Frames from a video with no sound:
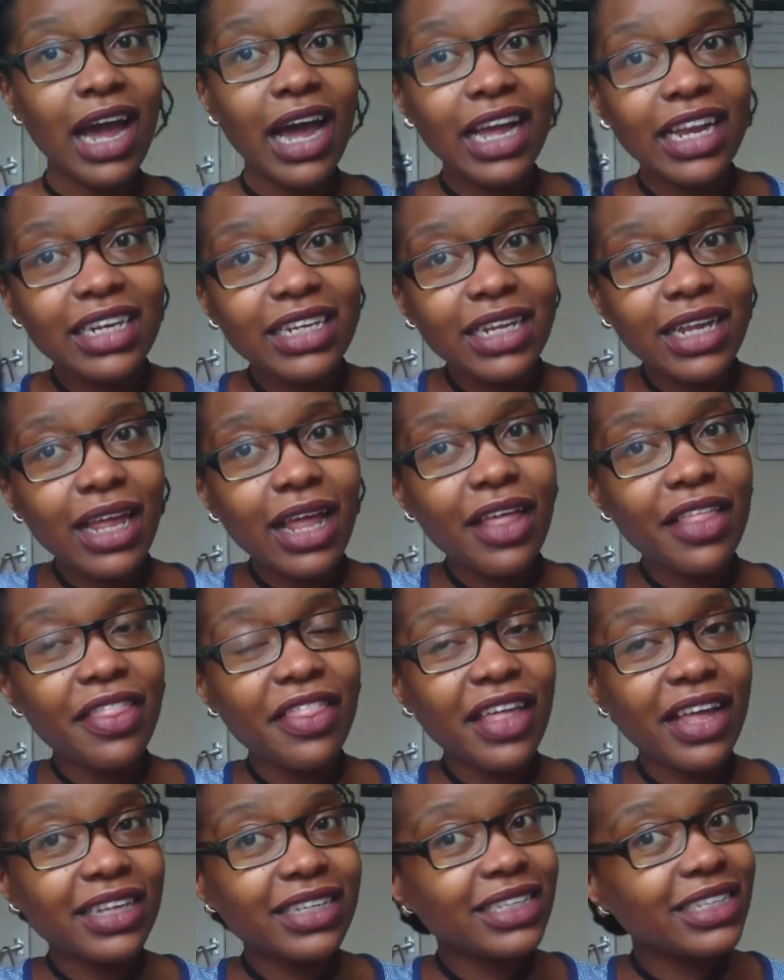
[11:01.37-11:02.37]
And
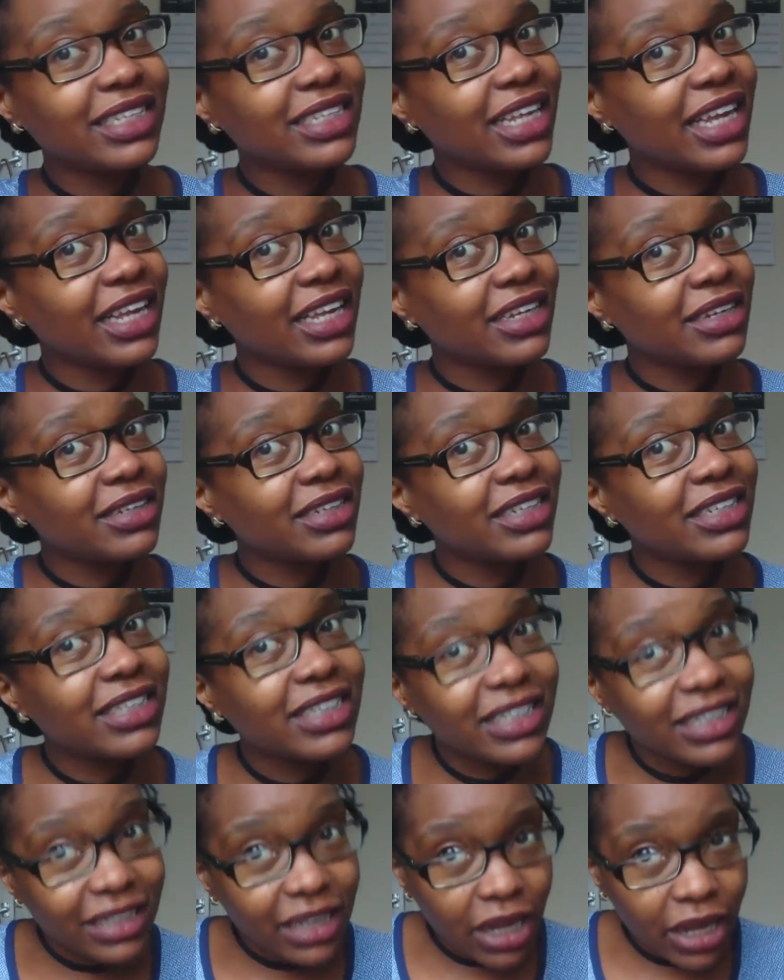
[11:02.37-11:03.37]
that is it.
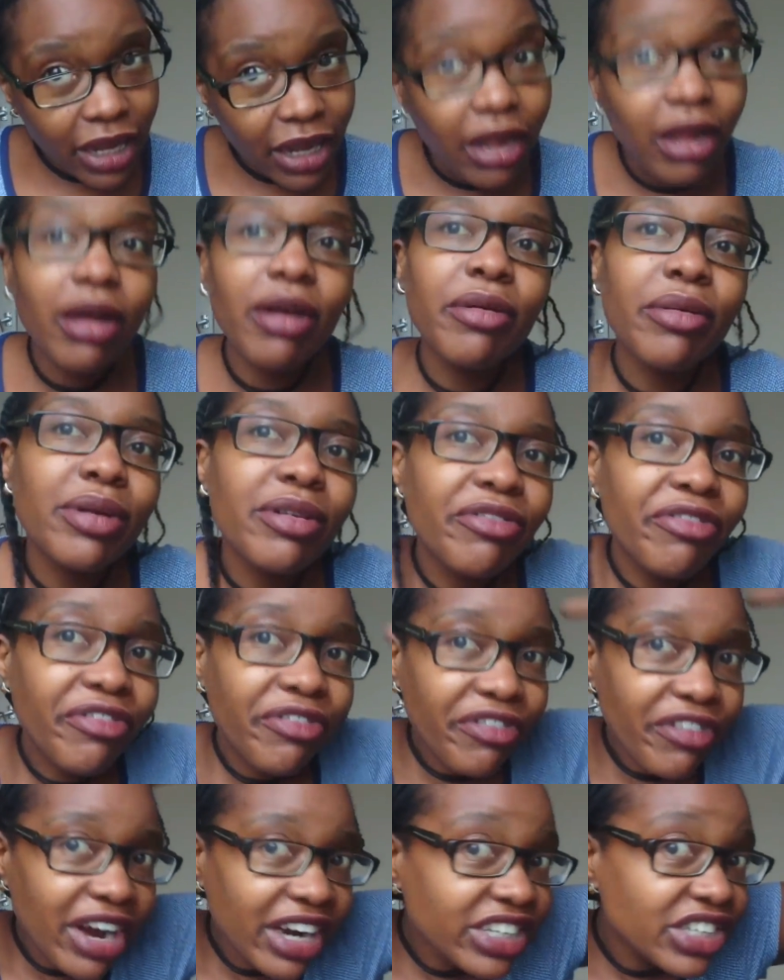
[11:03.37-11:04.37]
This is a
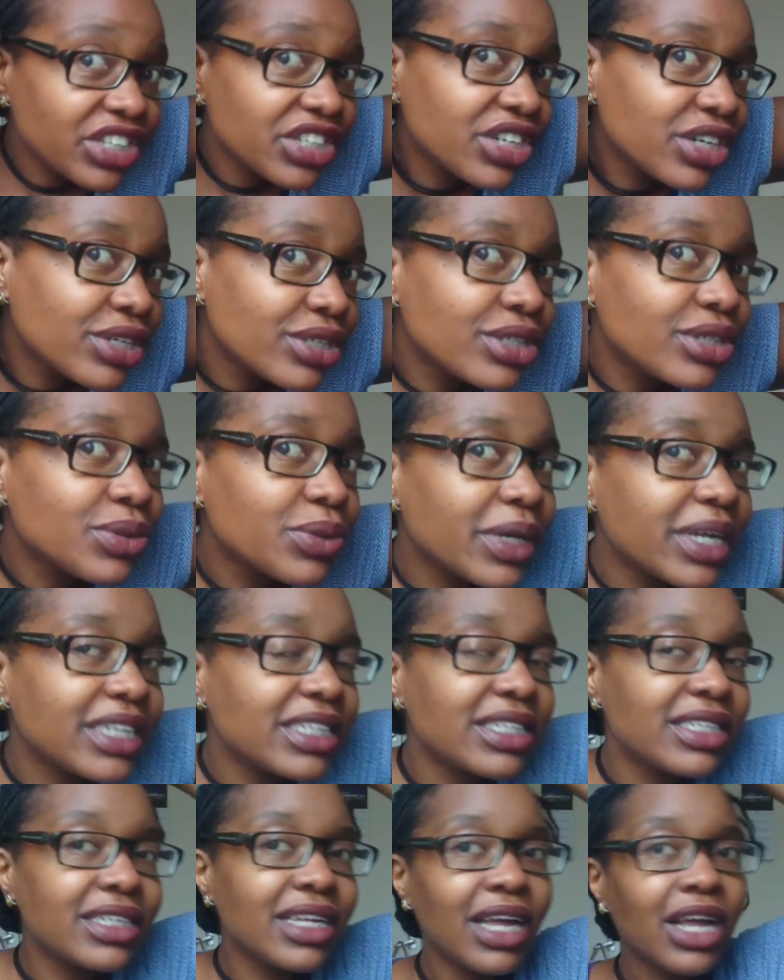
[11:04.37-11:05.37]
fresh
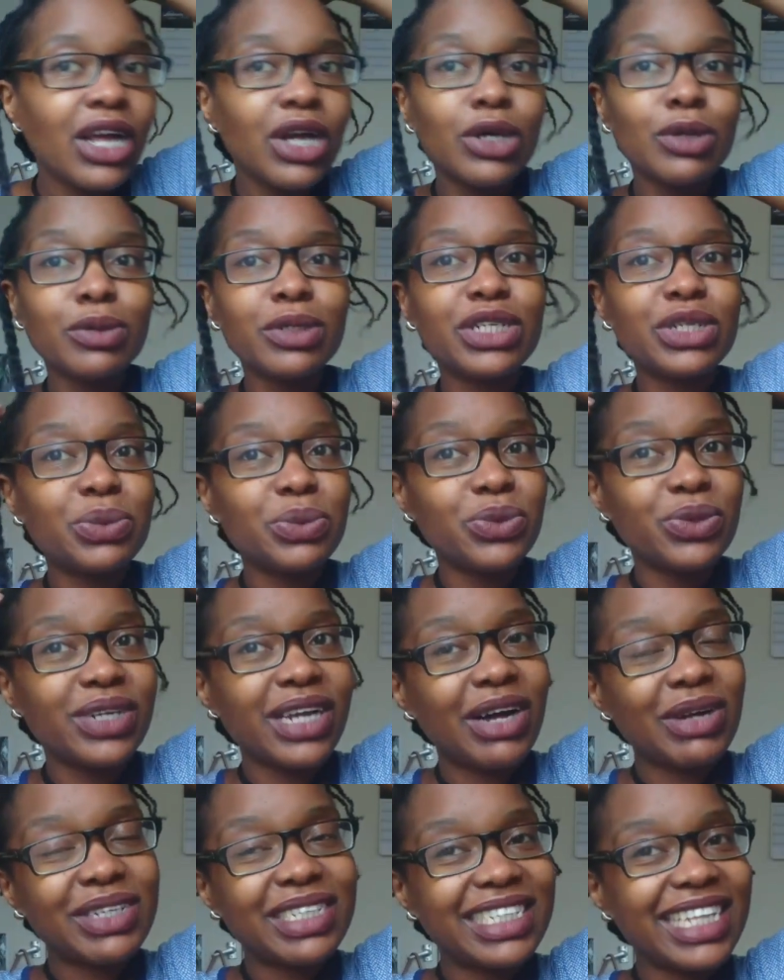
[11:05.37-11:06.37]
twist which will
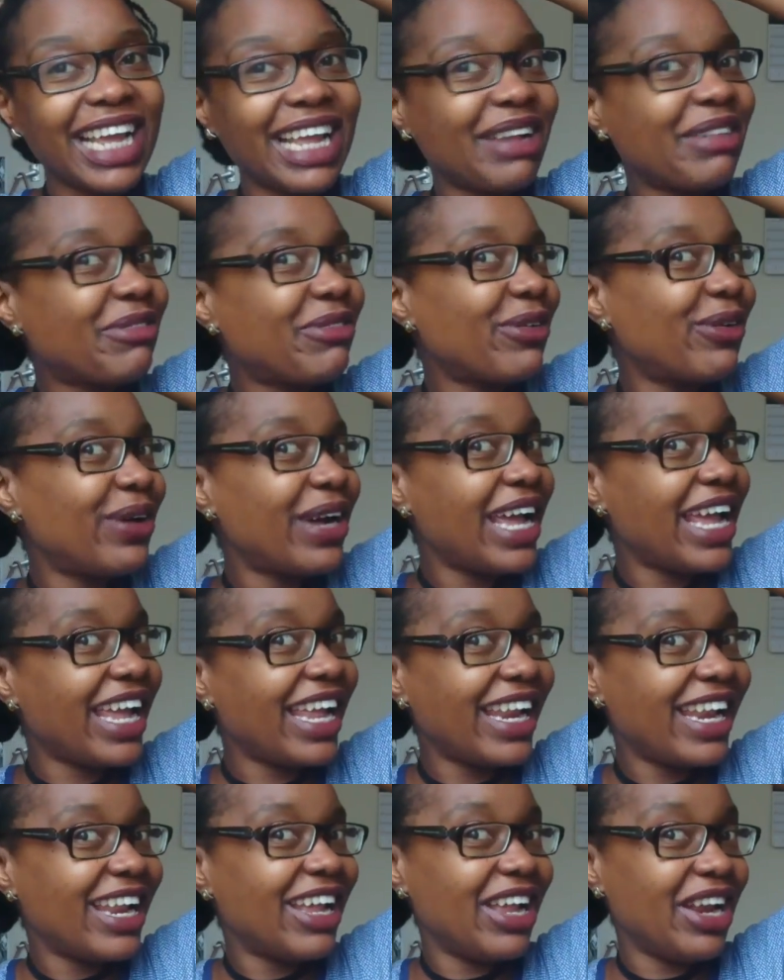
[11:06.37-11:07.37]
now stain for
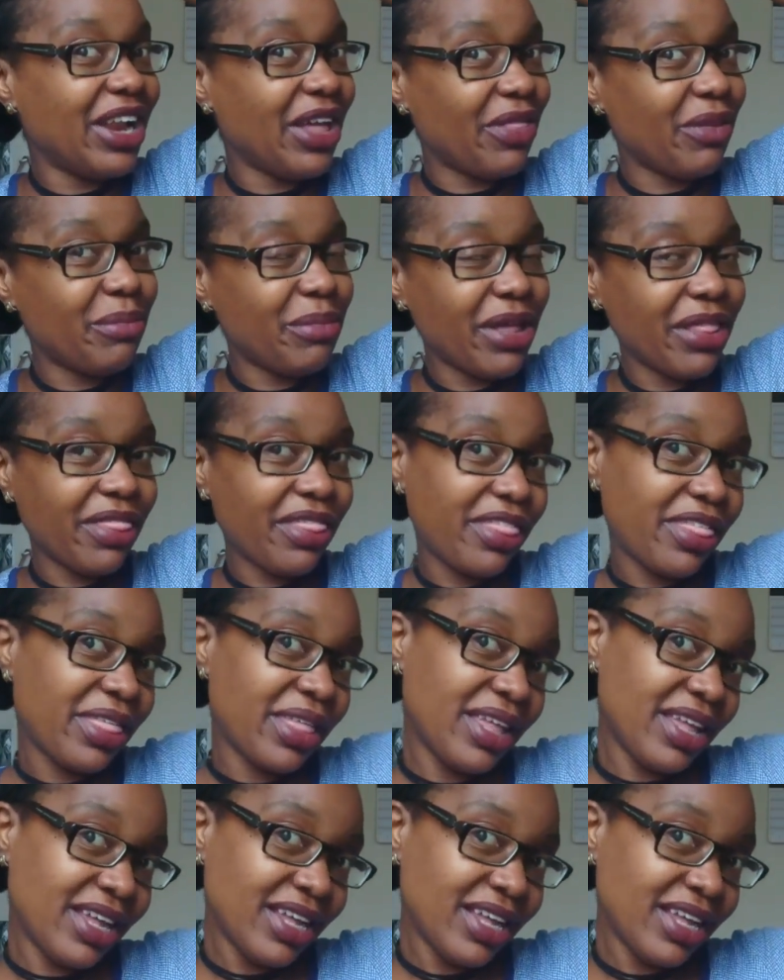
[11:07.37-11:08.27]
another month.